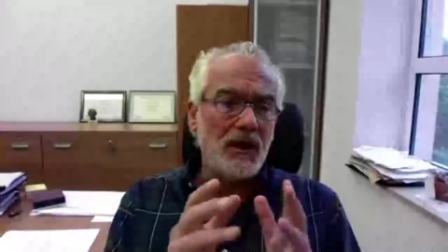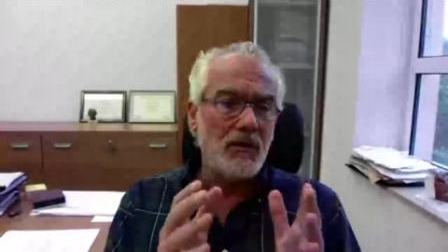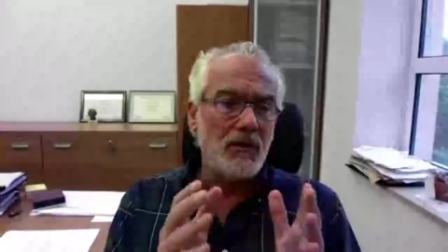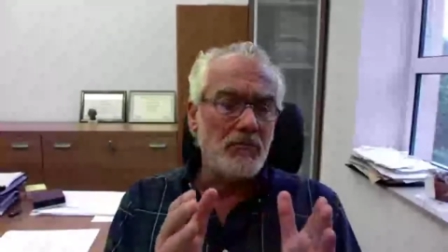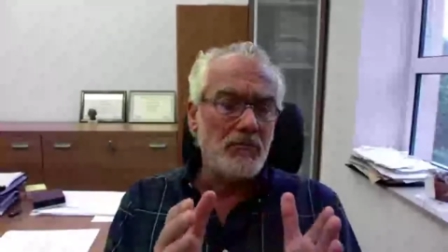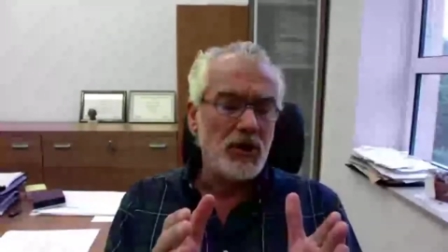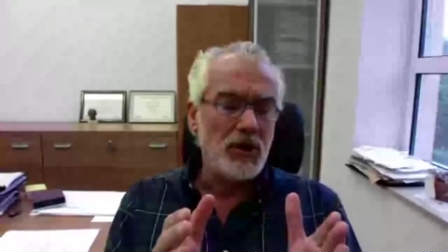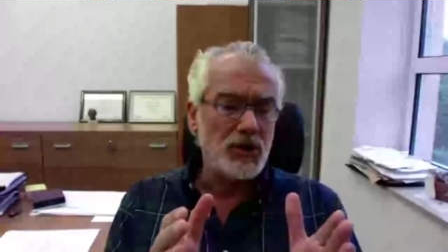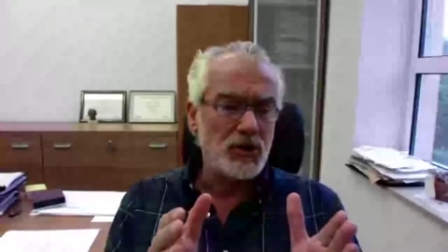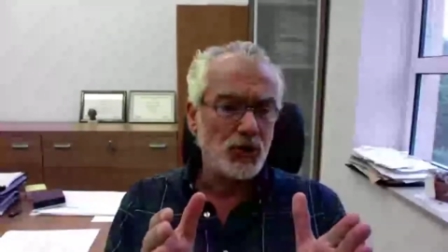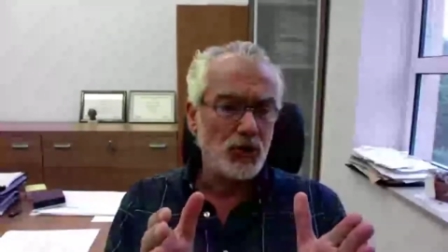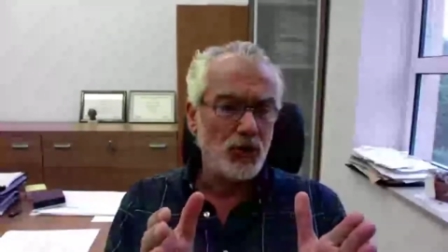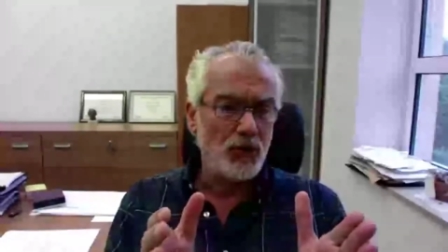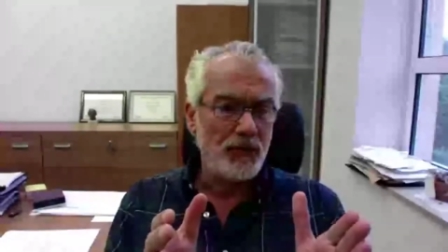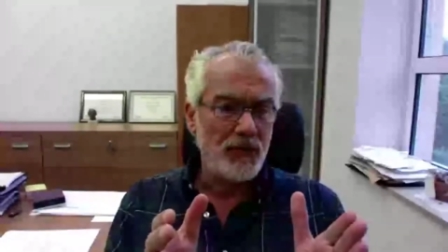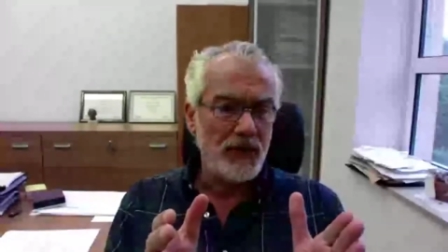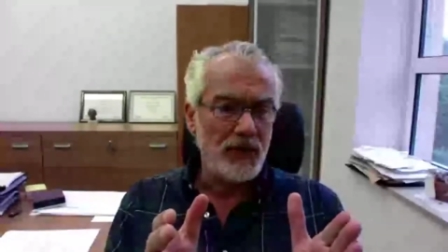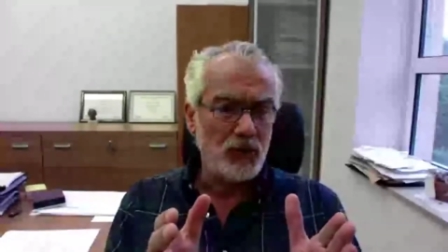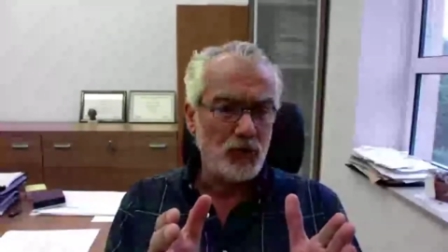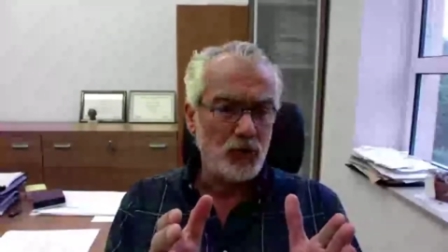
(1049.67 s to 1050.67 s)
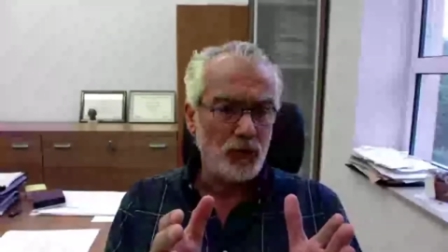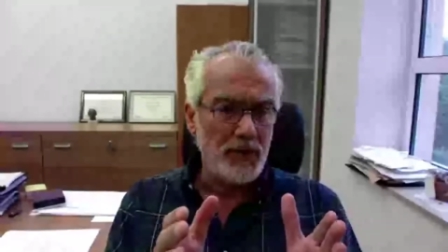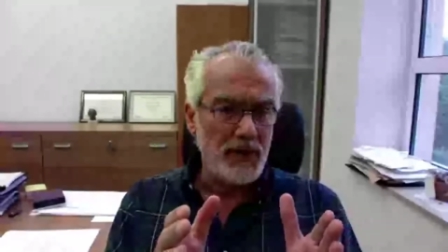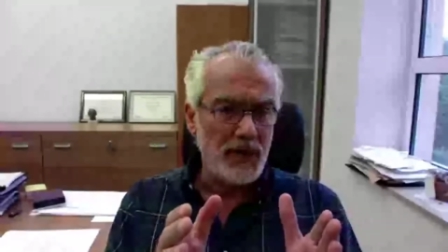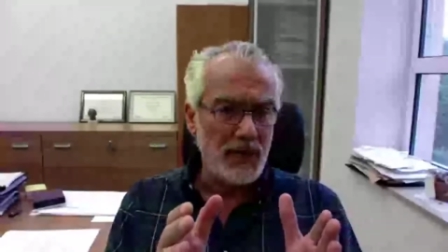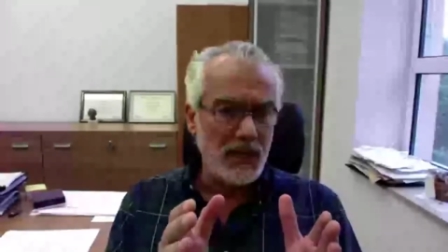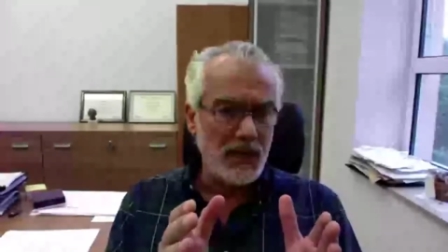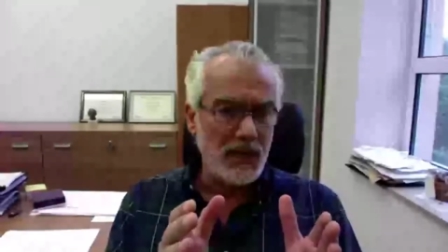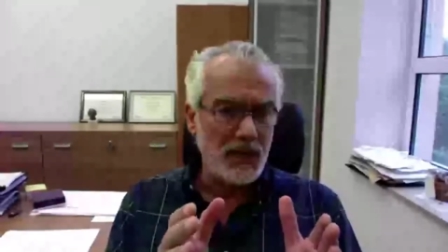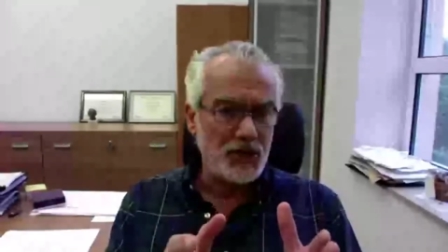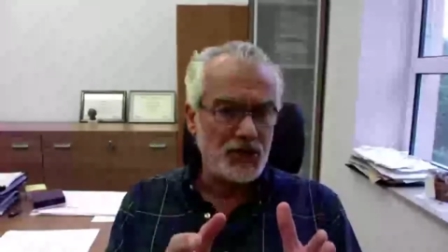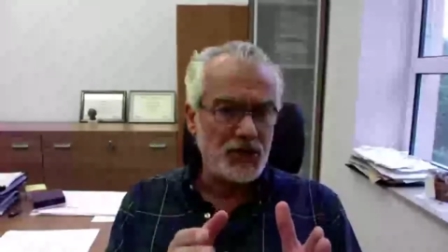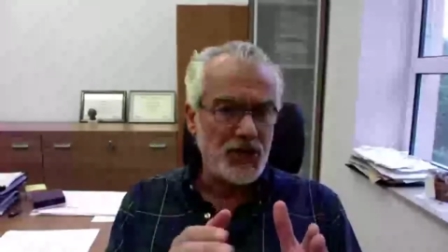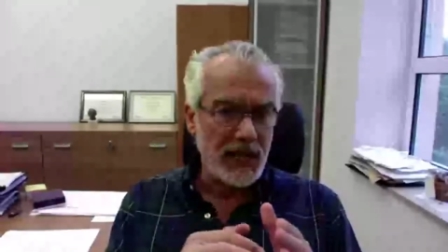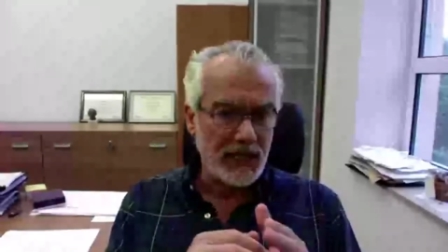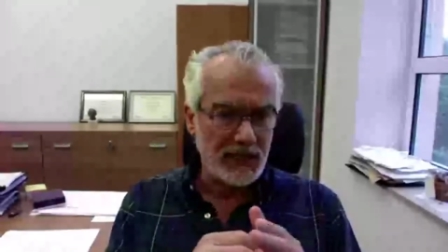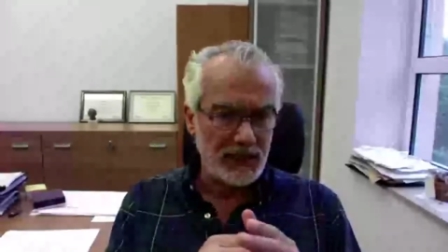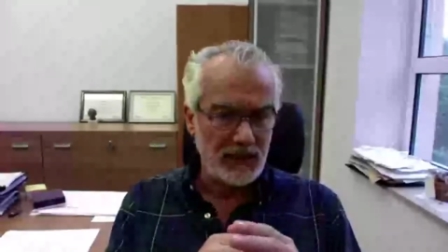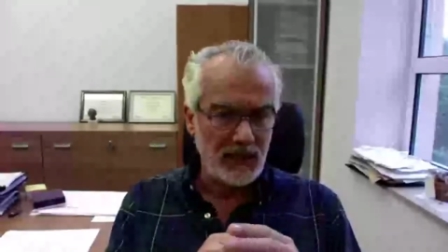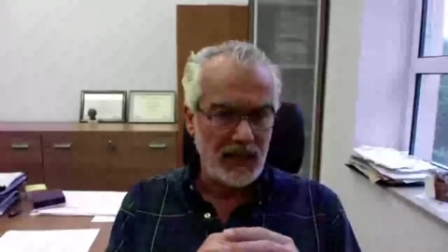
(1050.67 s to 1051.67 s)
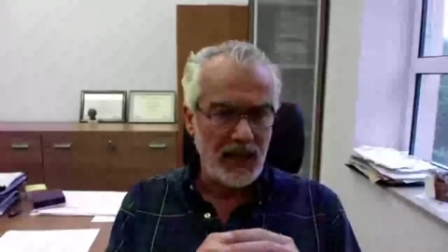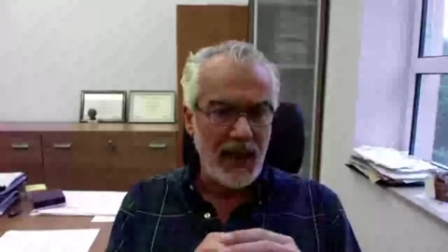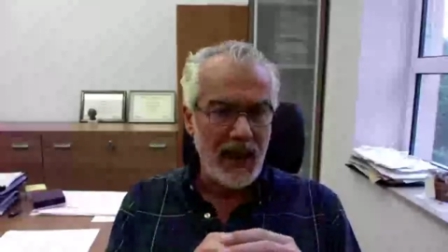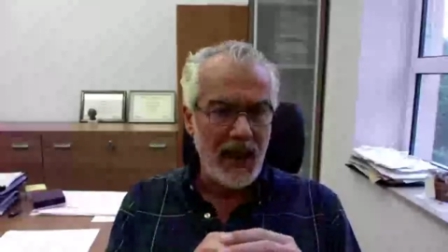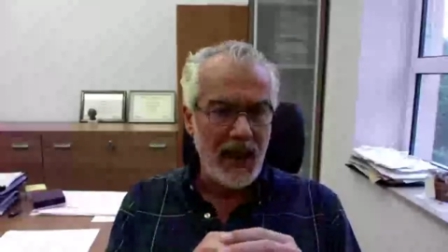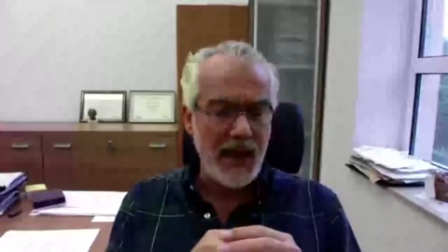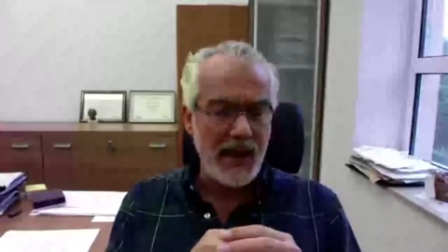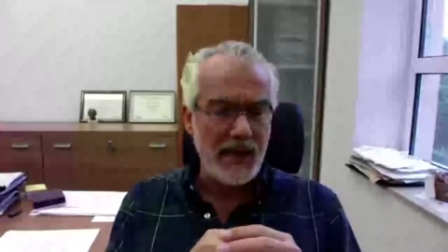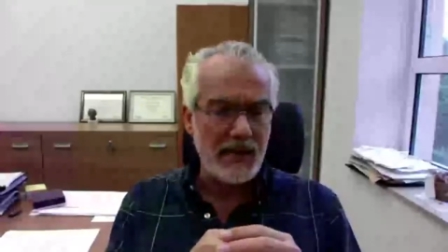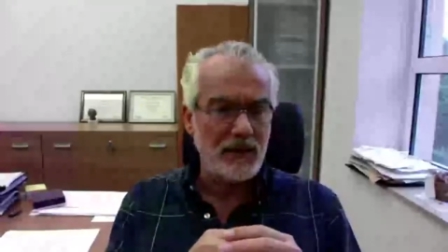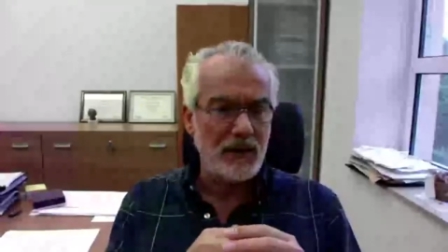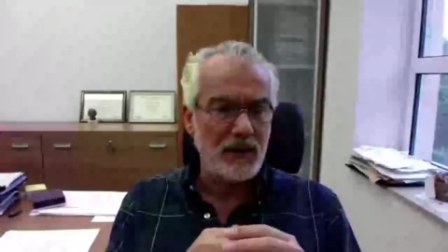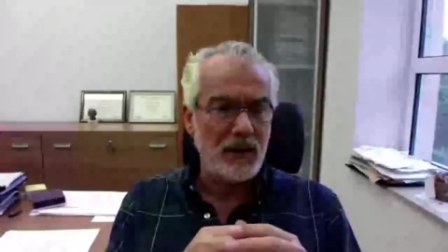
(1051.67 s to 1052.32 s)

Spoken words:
MERS-CoV to be checked. And